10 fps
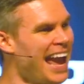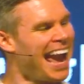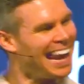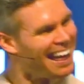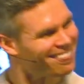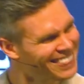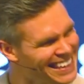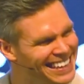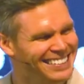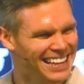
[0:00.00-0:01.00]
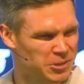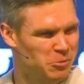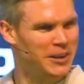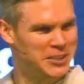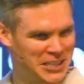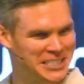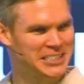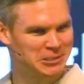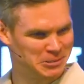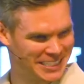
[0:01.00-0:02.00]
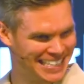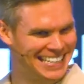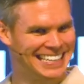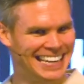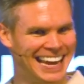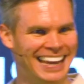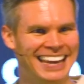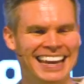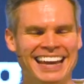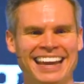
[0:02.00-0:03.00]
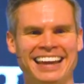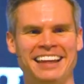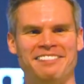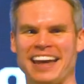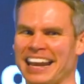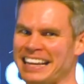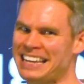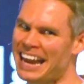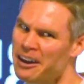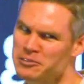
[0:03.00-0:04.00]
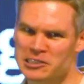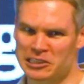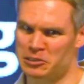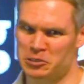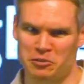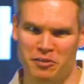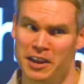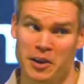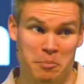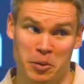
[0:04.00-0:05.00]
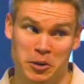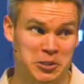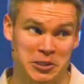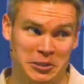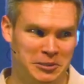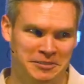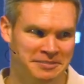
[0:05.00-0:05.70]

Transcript: And I think that's what Jesus was getting at that a counselor's very personal.